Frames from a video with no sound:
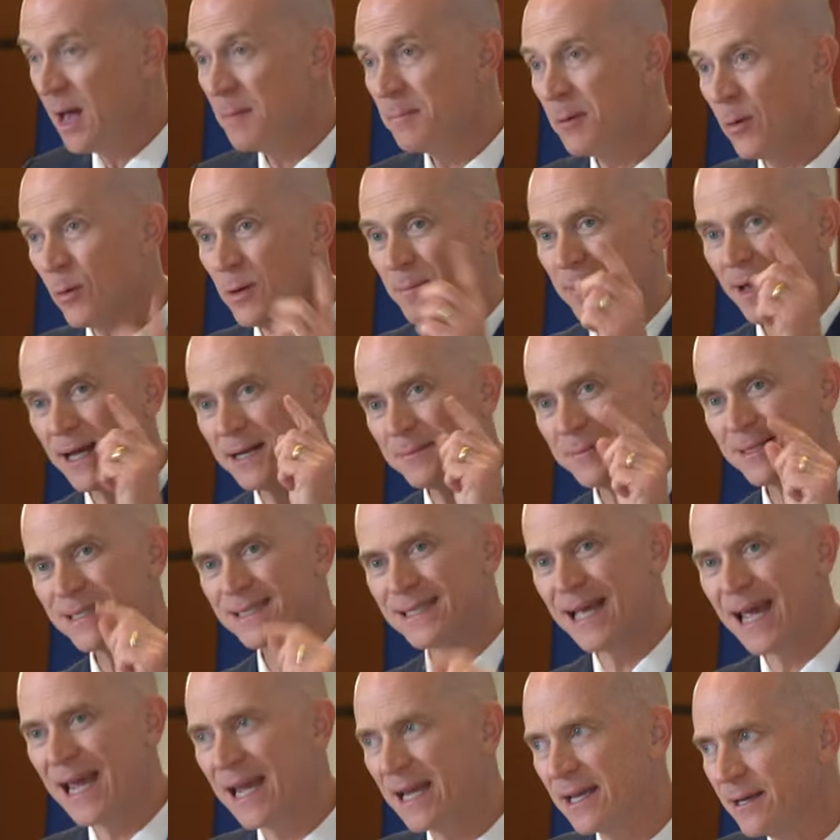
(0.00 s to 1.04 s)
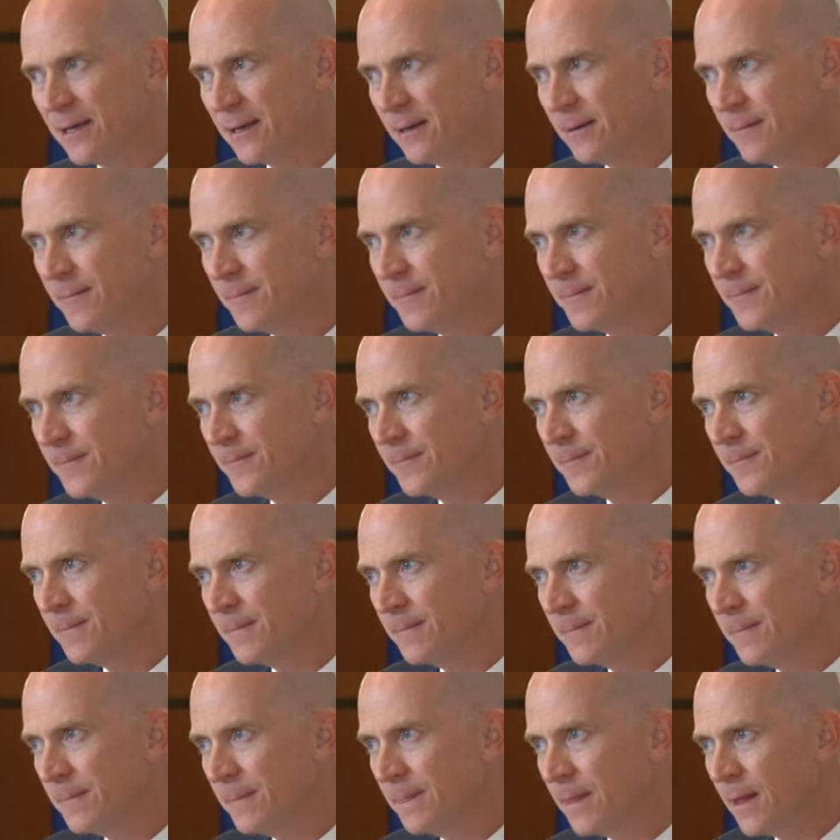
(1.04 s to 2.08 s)
But we made a mistake
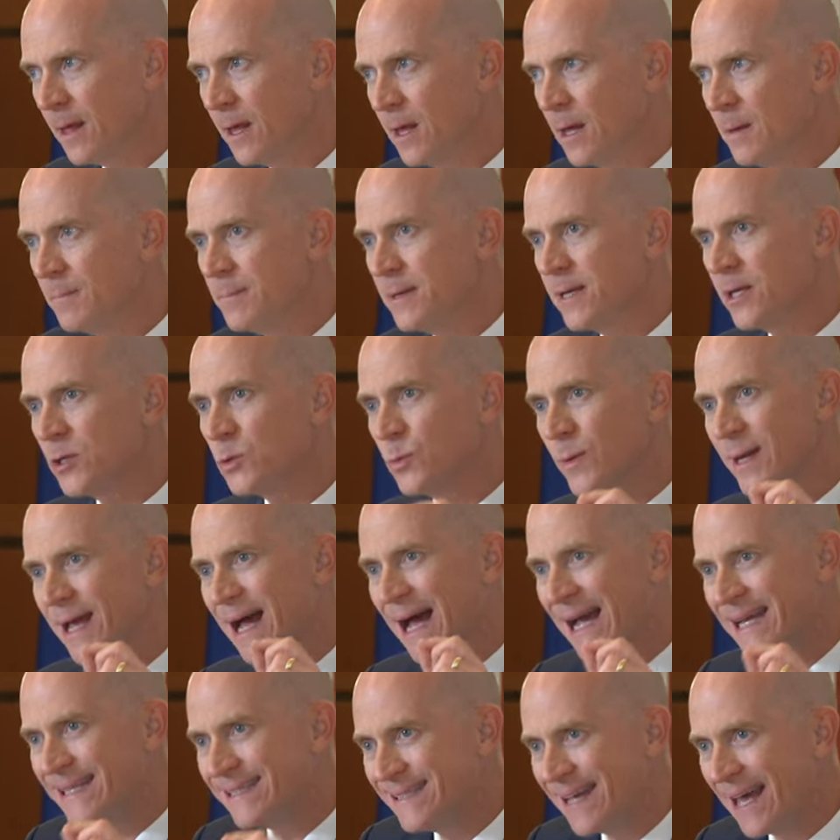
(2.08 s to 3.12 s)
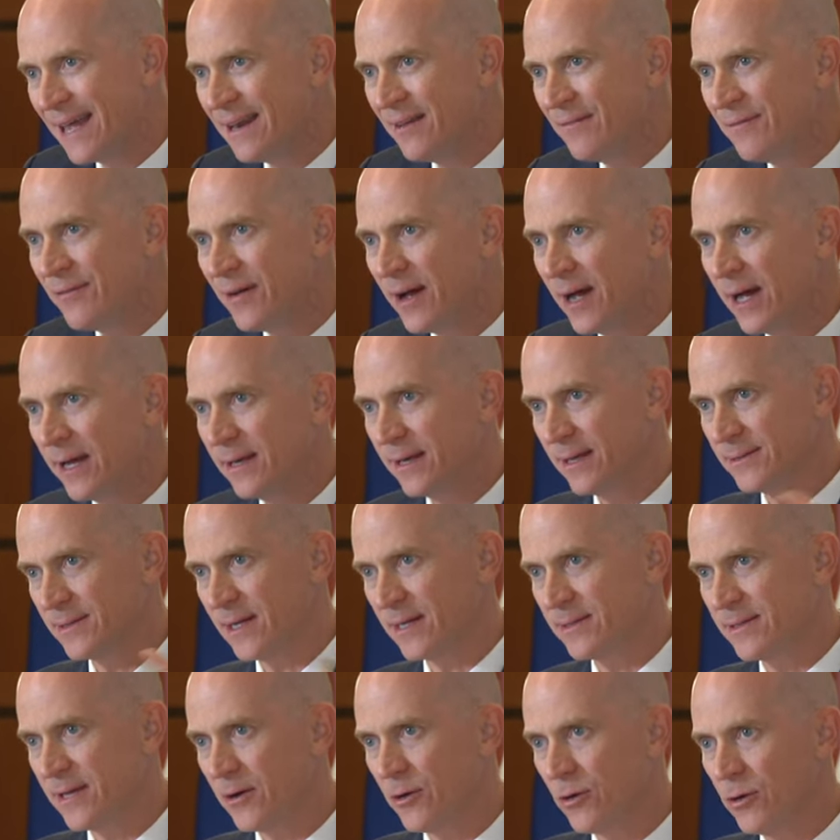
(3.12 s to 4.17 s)
because we identified, as I
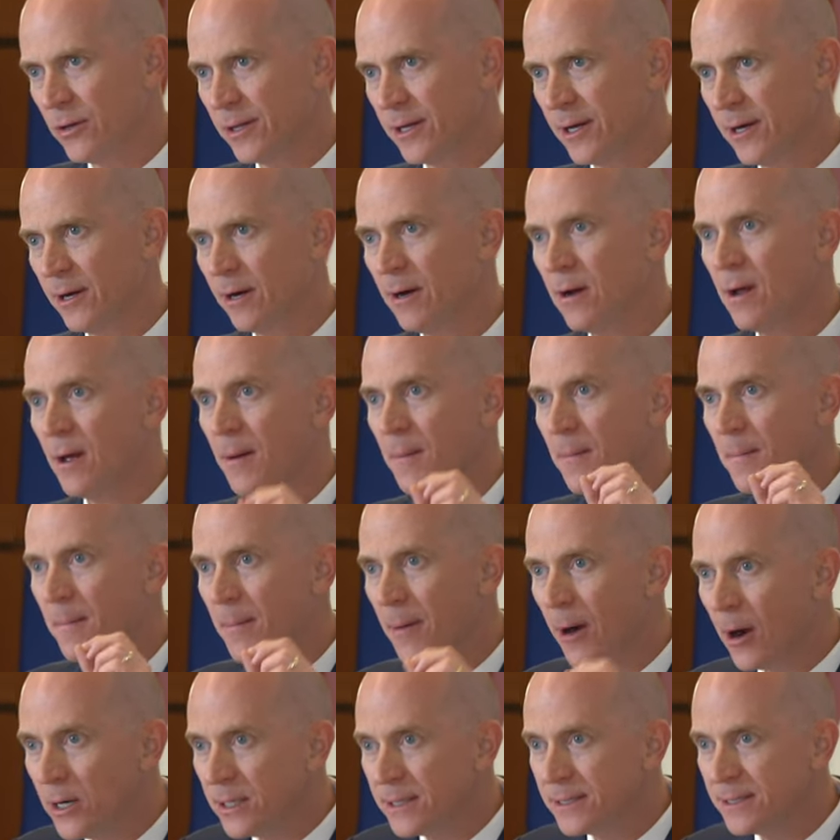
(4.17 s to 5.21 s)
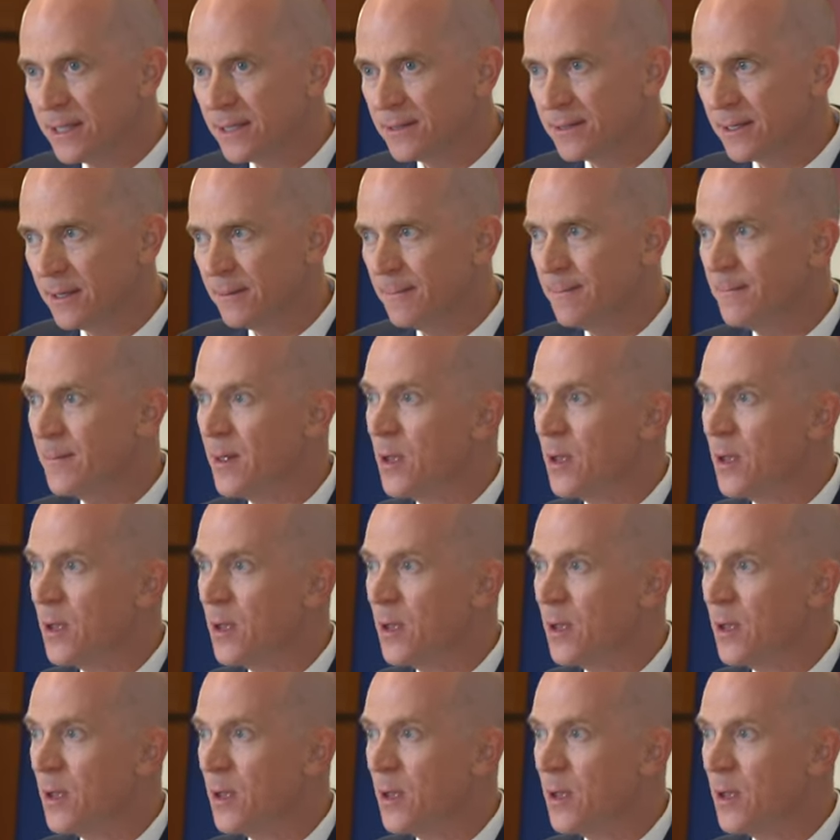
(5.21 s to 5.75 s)
said earlier, Marxism